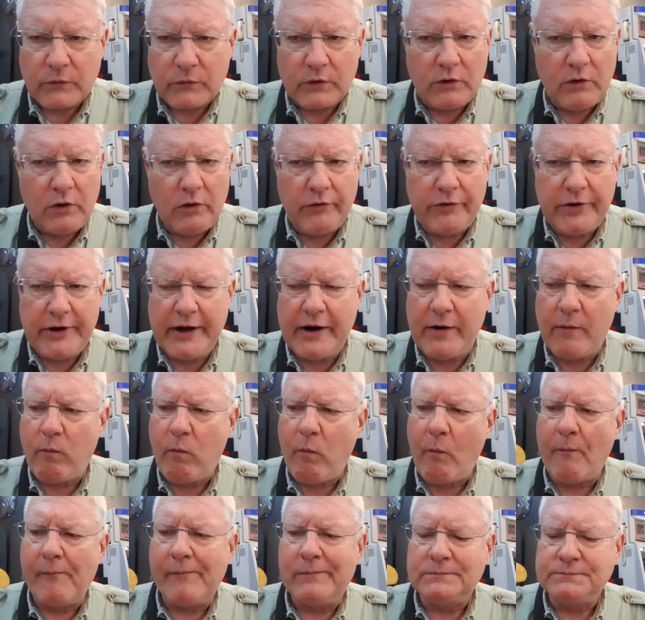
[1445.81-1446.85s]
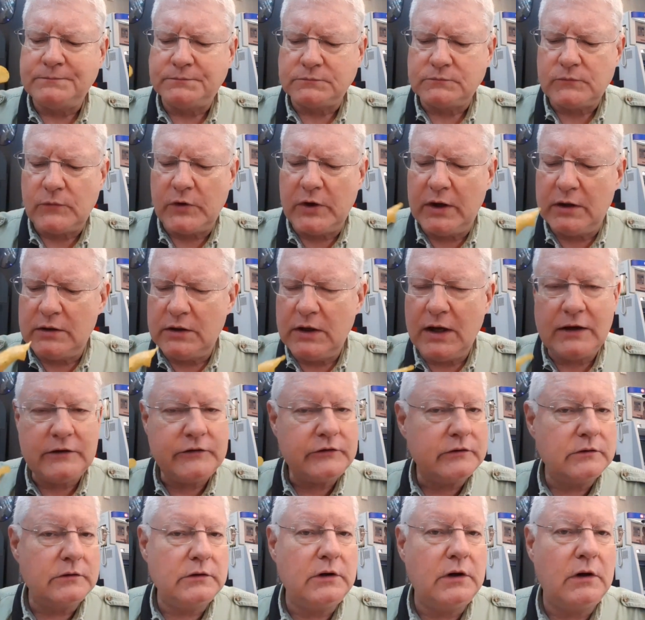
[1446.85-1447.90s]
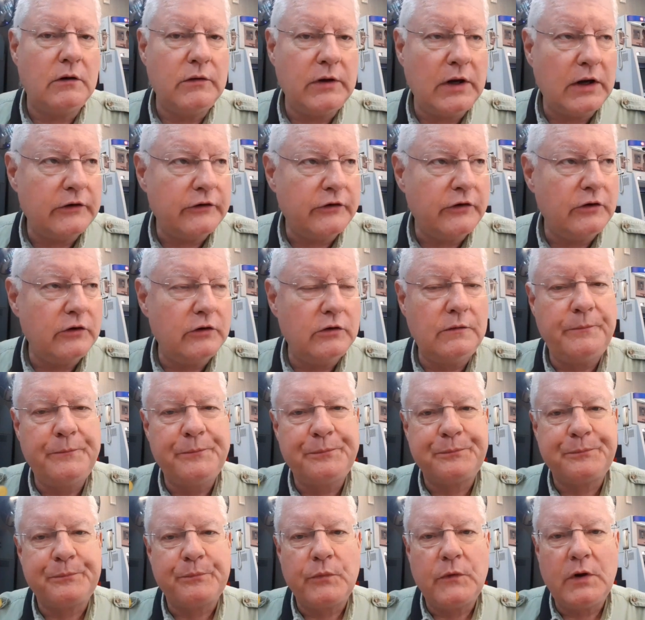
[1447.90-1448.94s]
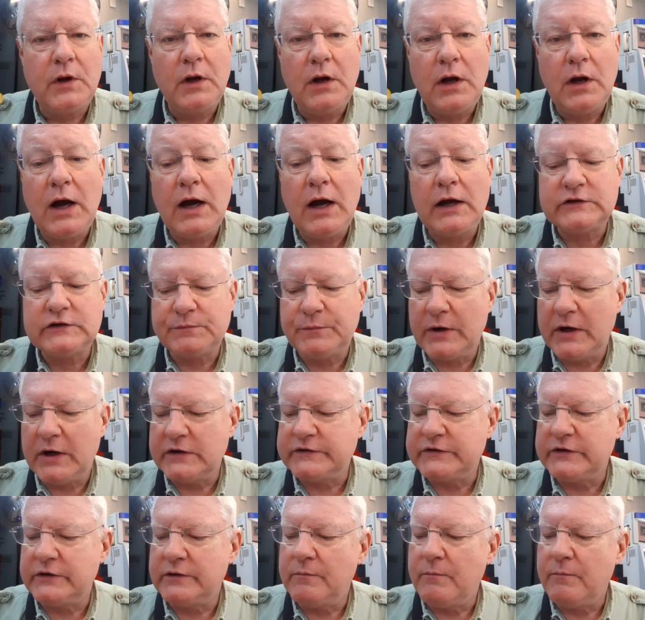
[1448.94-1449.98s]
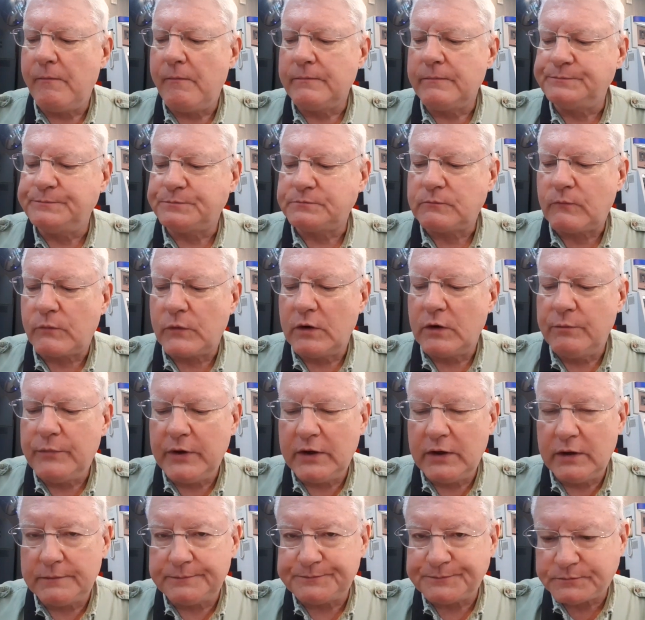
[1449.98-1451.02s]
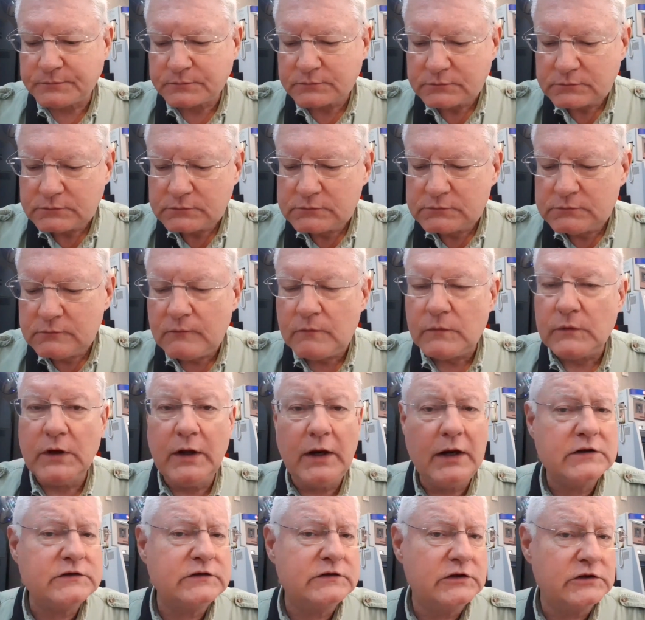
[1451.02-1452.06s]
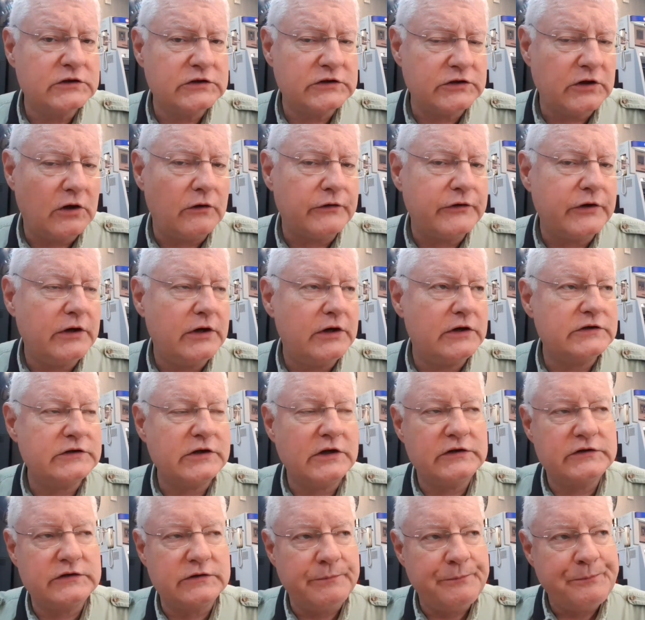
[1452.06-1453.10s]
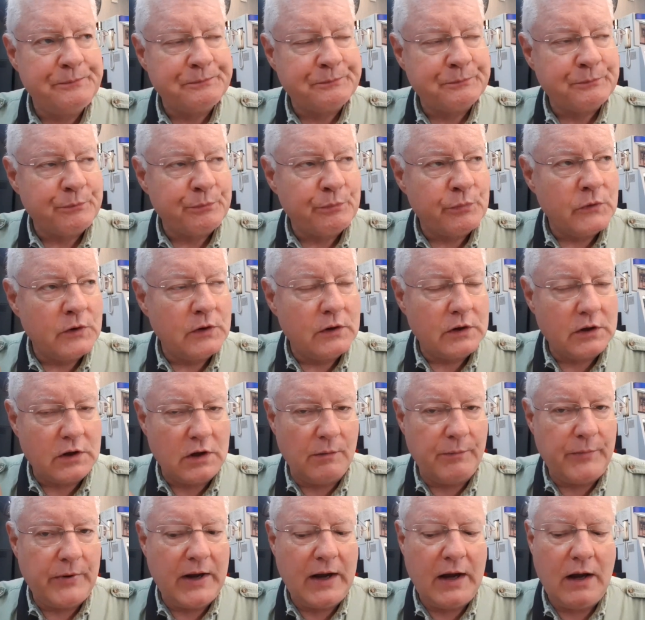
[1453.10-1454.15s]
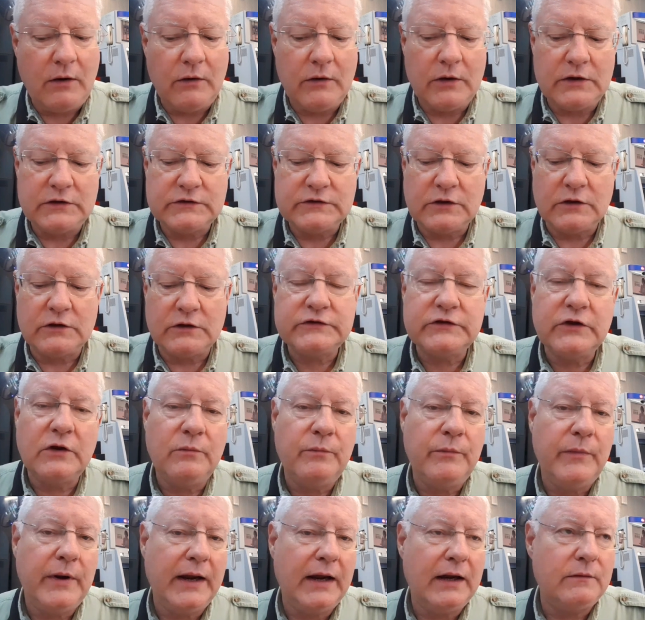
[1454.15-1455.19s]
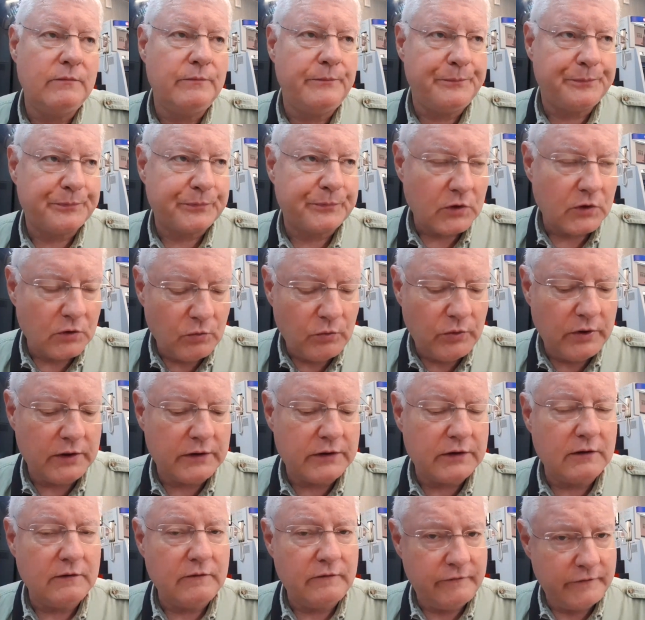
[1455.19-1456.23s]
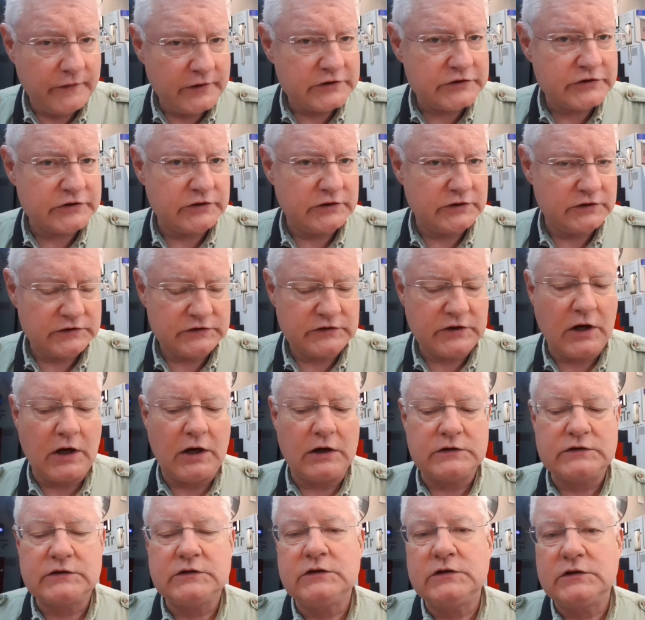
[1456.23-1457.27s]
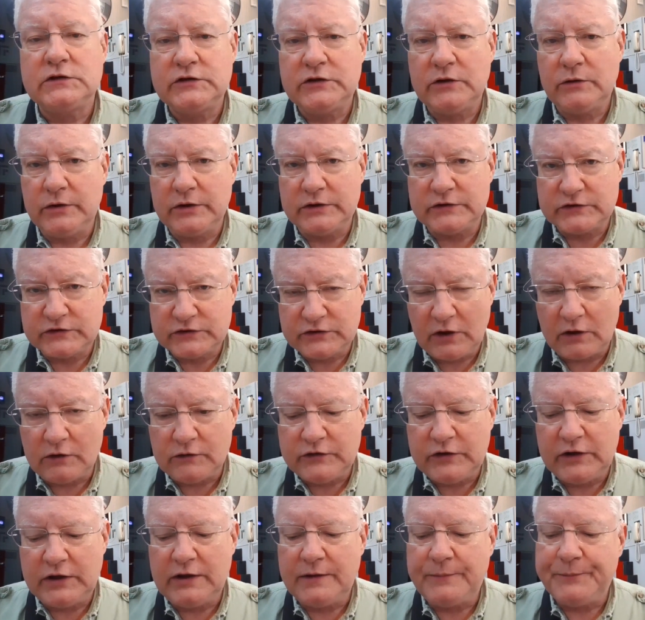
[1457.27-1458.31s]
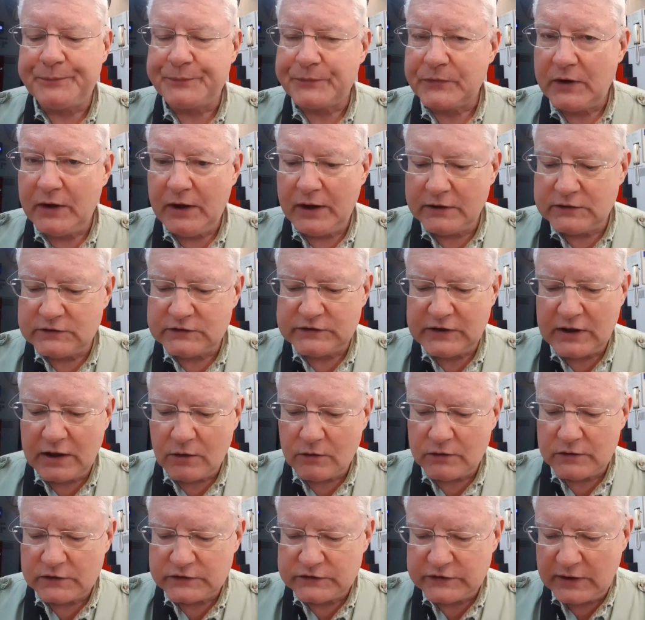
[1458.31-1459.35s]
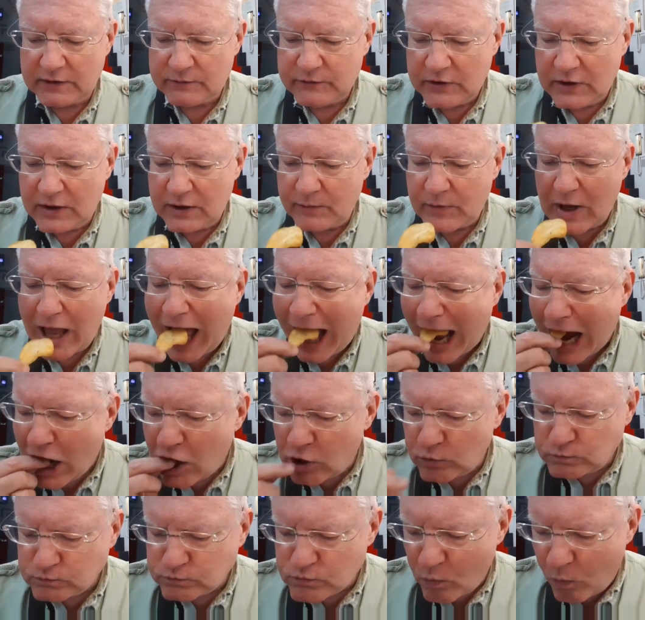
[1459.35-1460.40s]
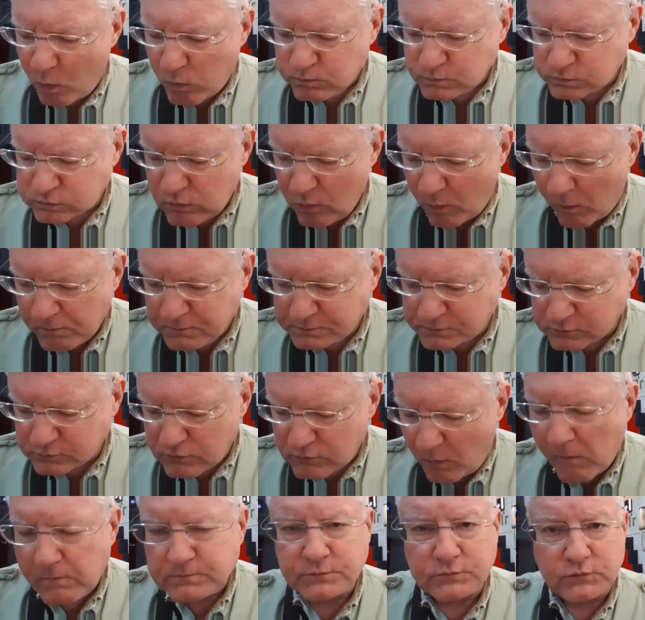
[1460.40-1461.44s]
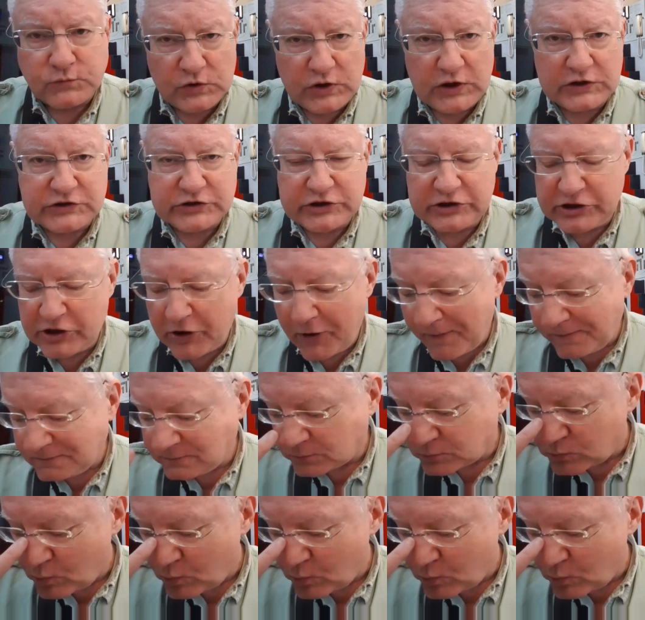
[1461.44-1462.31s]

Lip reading: Oh yeah. And not too hot spicy, but has the saltiness, because kapao is also made with fish sauce, so it's salty and sour at the same time. And that's in there.